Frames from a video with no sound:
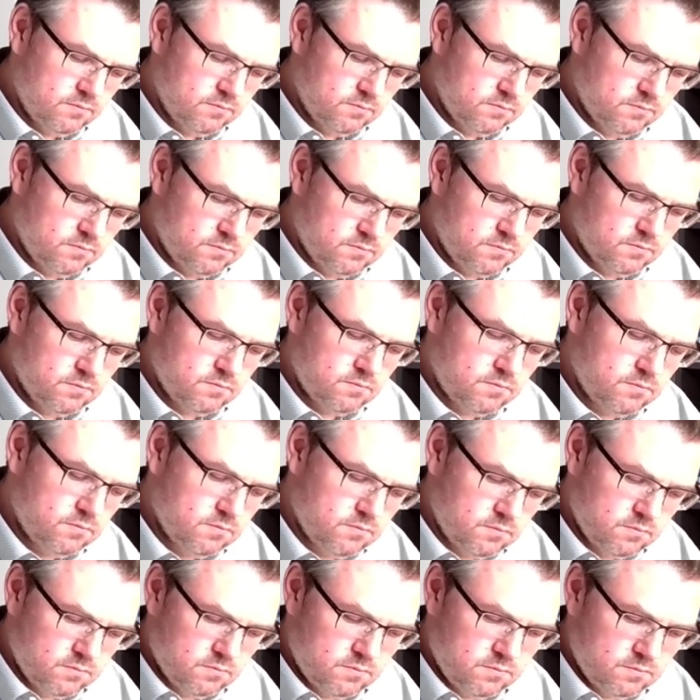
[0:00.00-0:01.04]

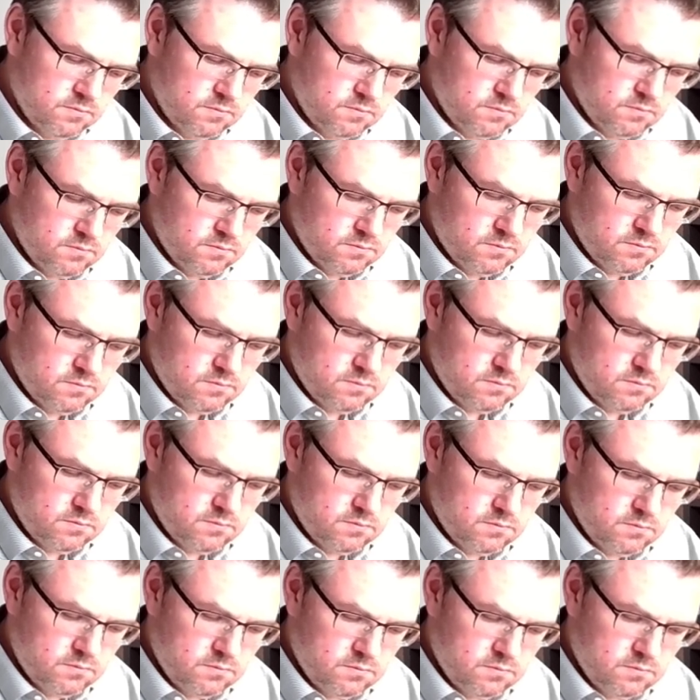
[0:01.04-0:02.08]

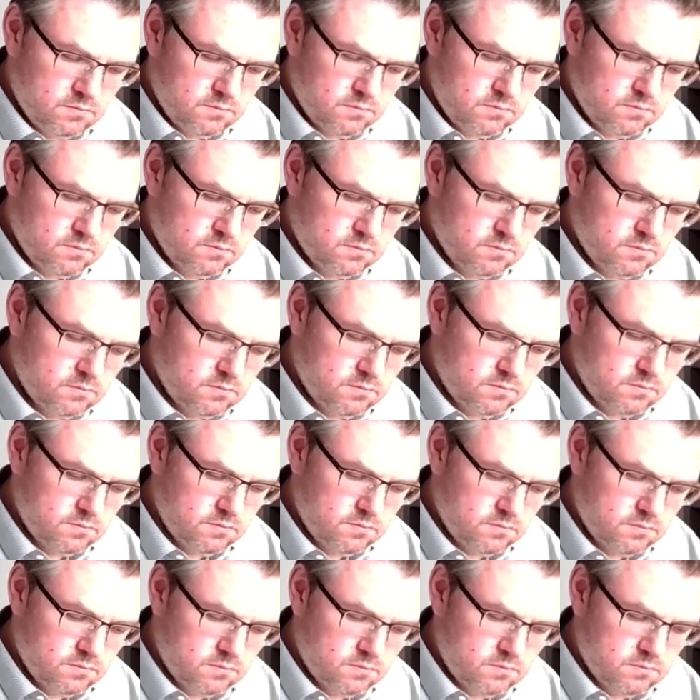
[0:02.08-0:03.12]

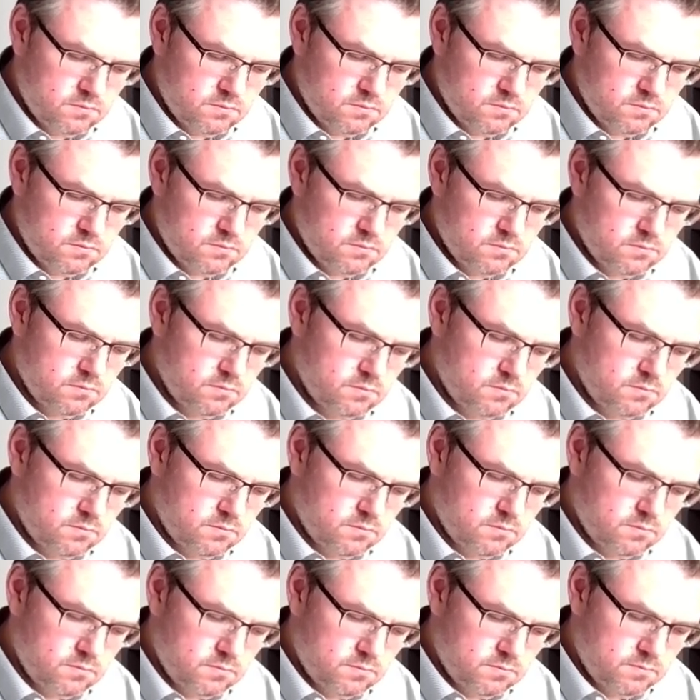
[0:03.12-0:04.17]

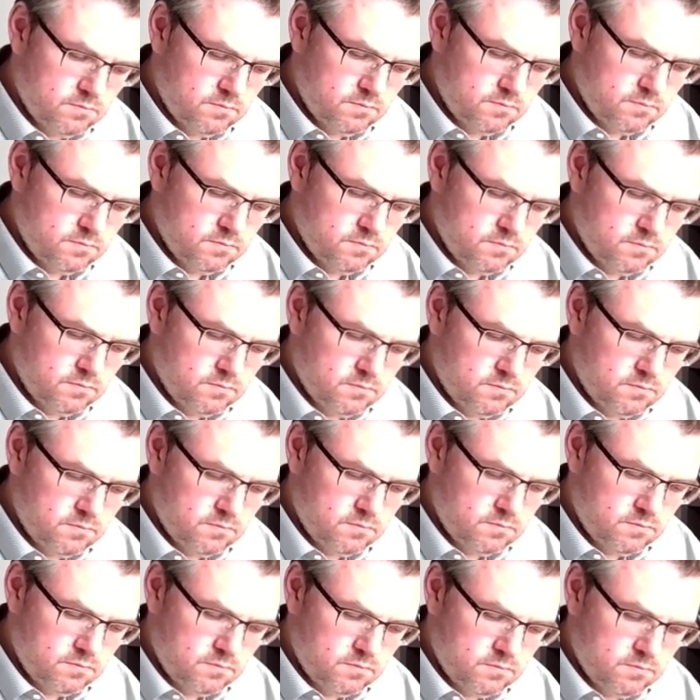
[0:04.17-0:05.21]

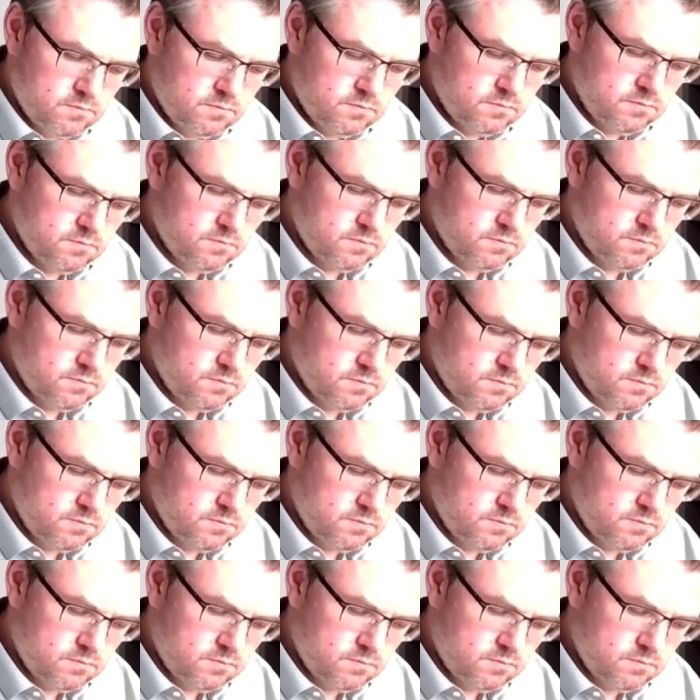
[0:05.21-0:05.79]
No one is speaking in this clip.